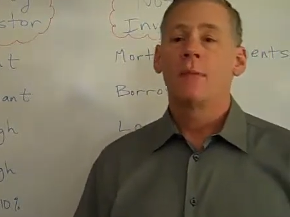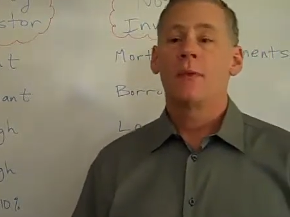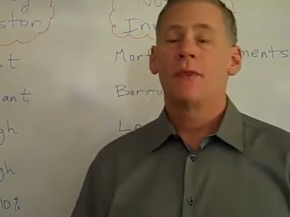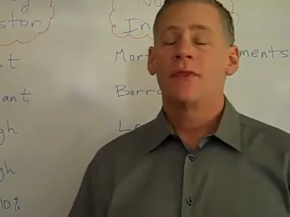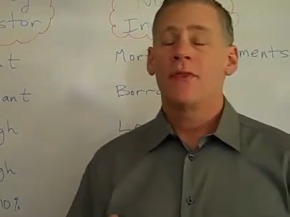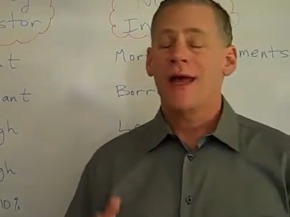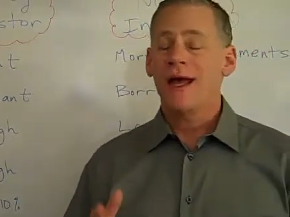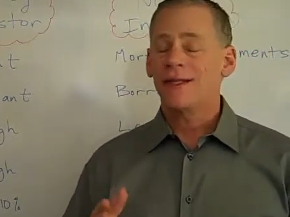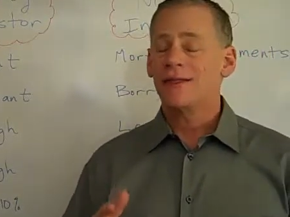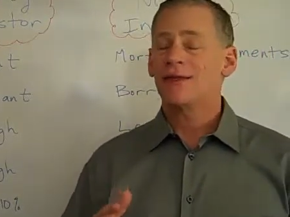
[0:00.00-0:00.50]

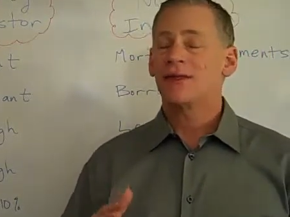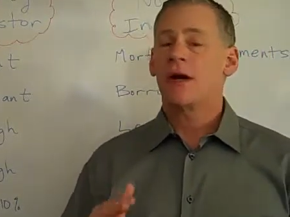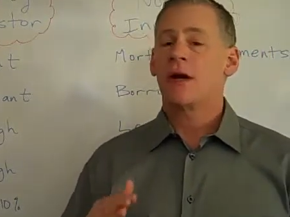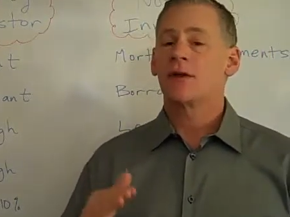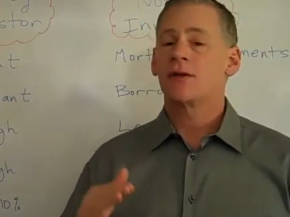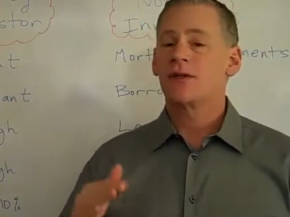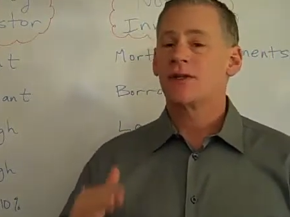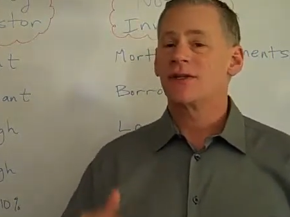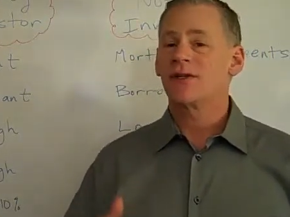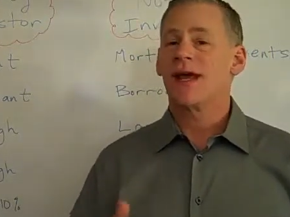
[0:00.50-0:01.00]
But that's
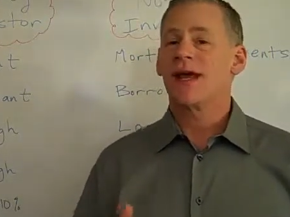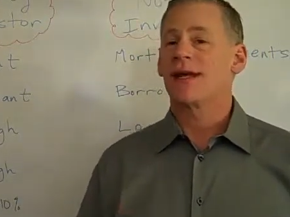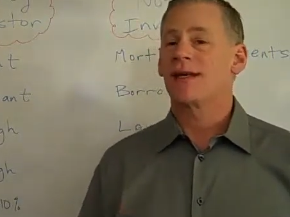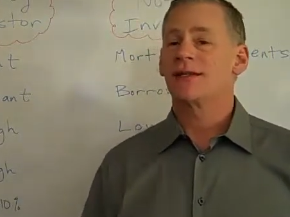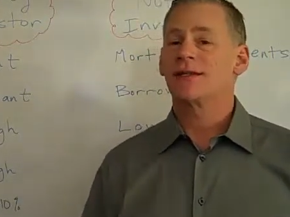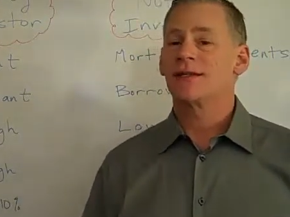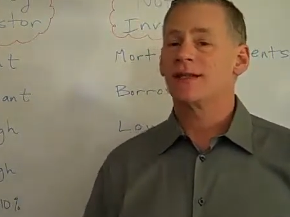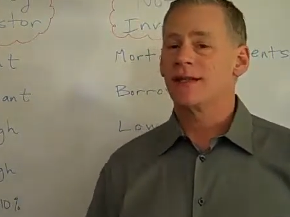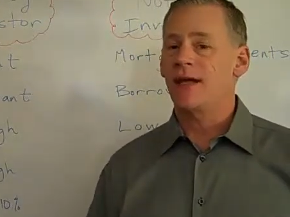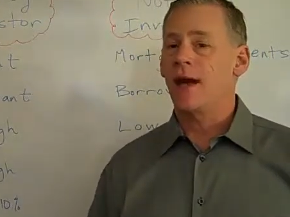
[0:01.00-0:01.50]
our
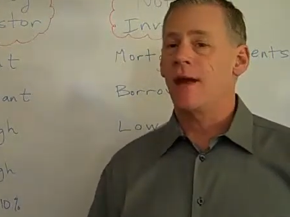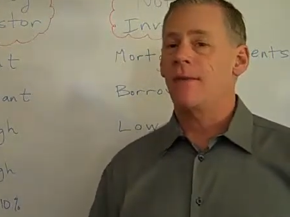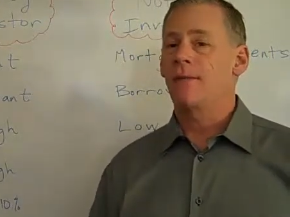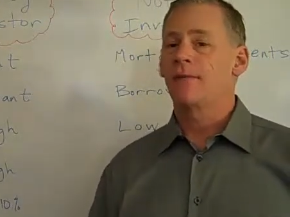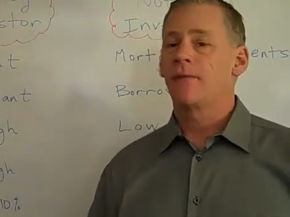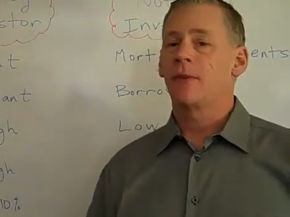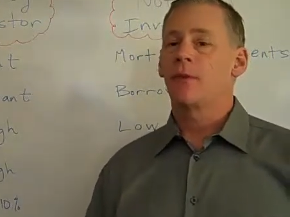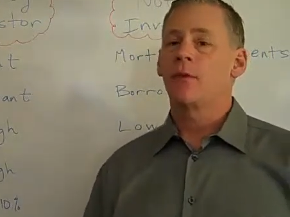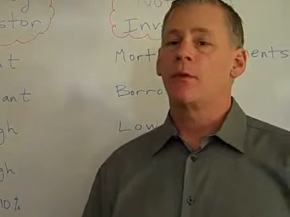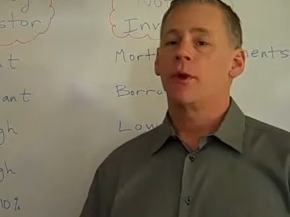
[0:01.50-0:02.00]
second step.
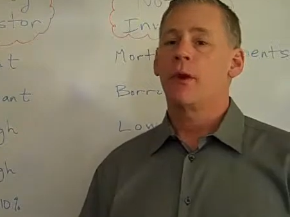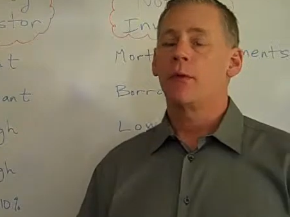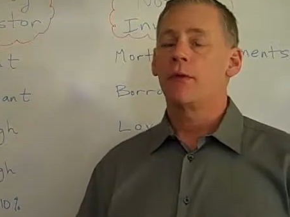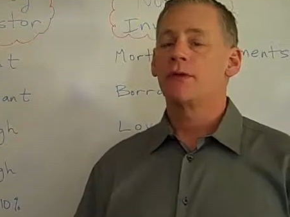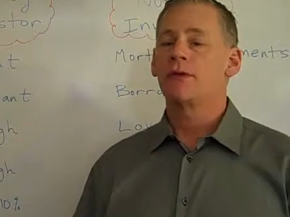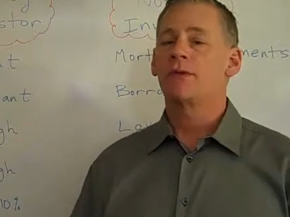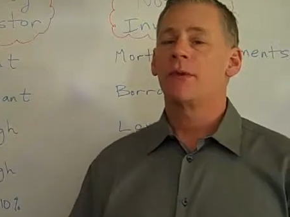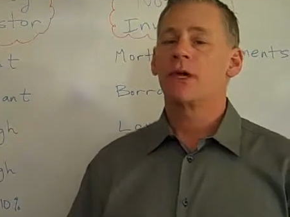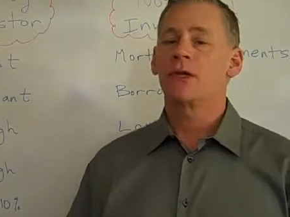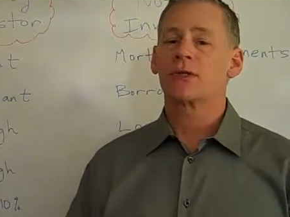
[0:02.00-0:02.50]
We
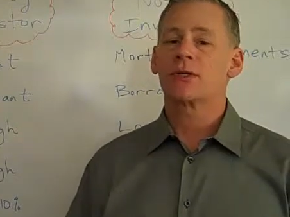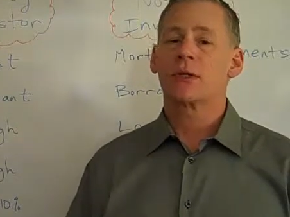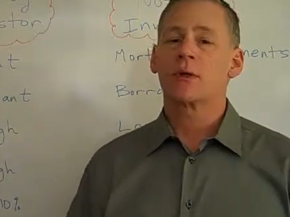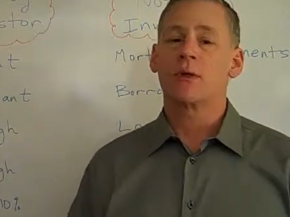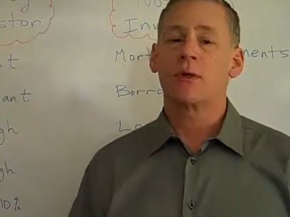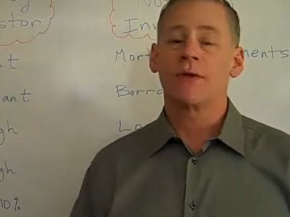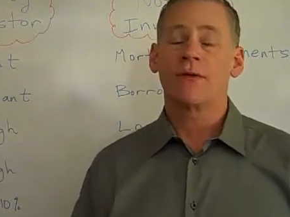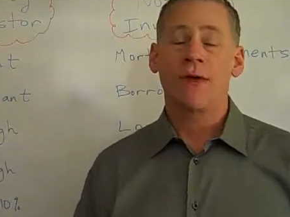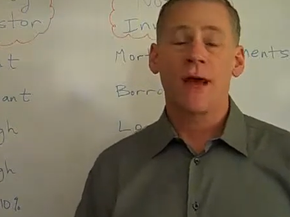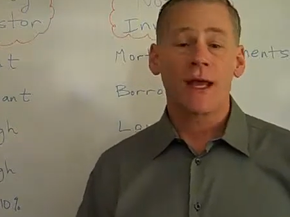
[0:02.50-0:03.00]
always make sure
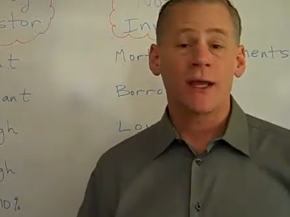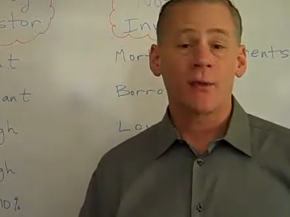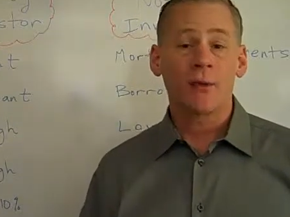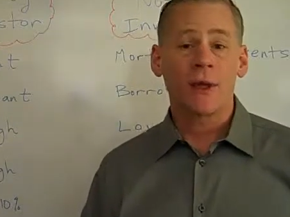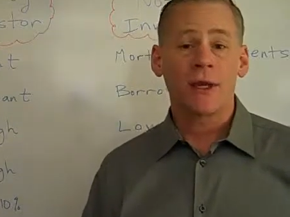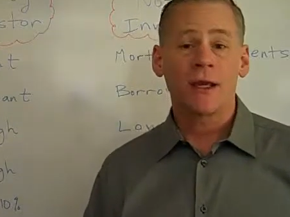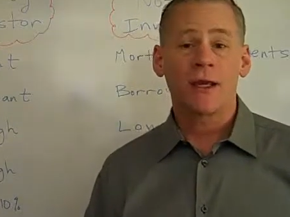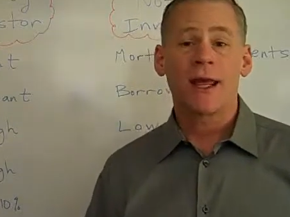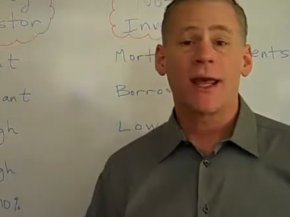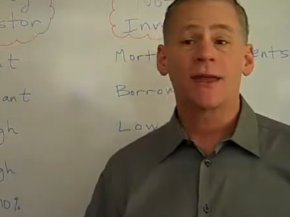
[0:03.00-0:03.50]
we
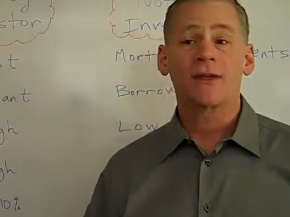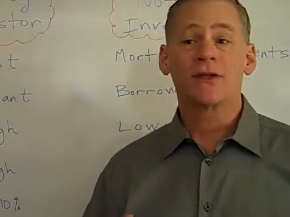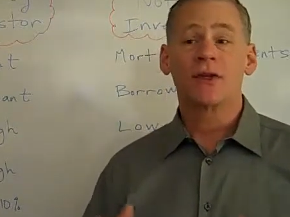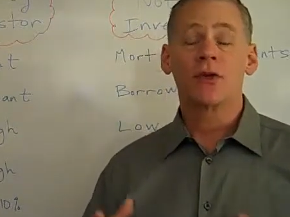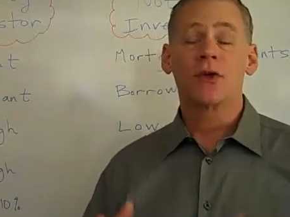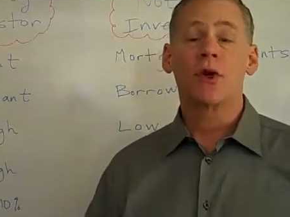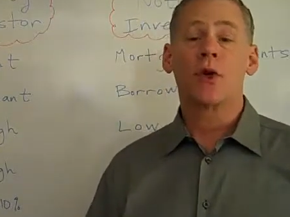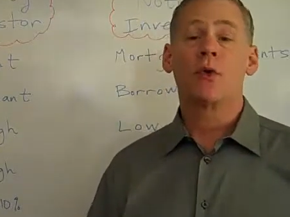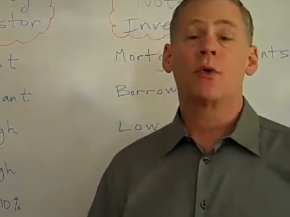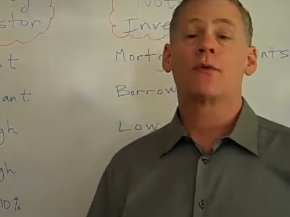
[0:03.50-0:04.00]
evaluate it as
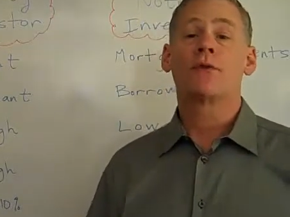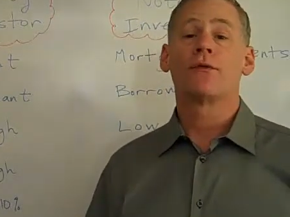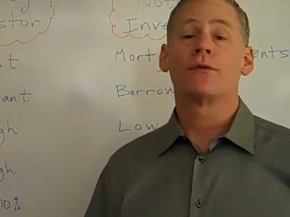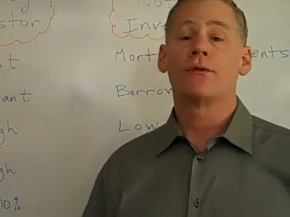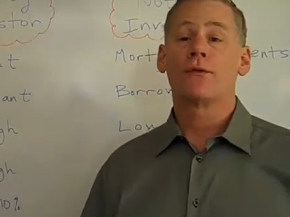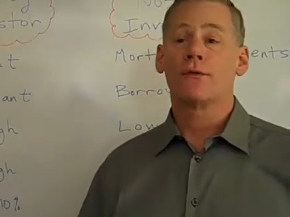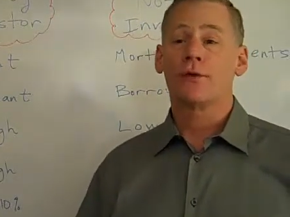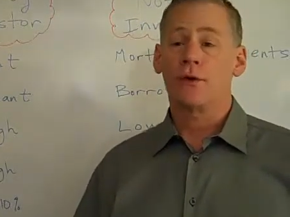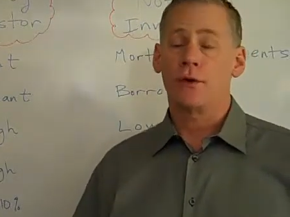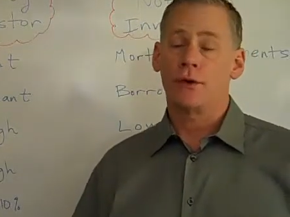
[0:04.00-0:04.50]
a note
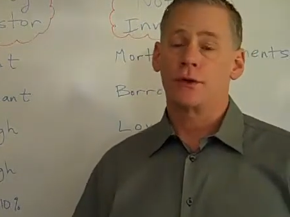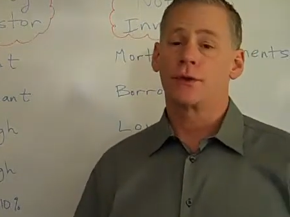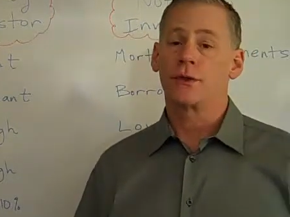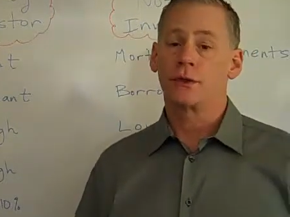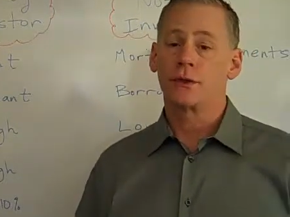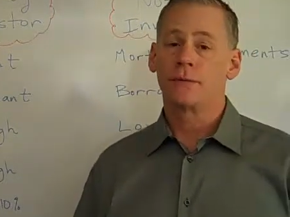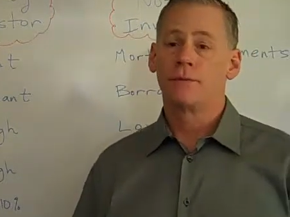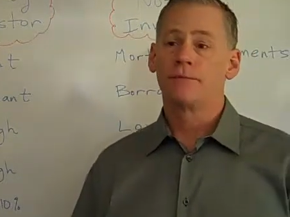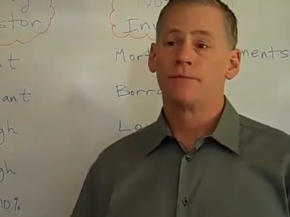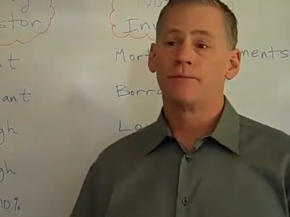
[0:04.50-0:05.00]

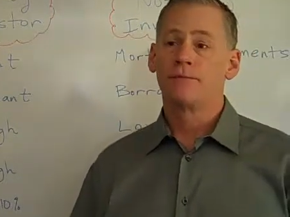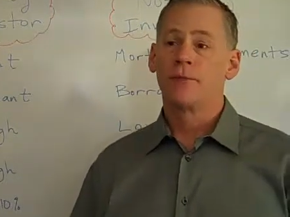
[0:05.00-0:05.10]
first.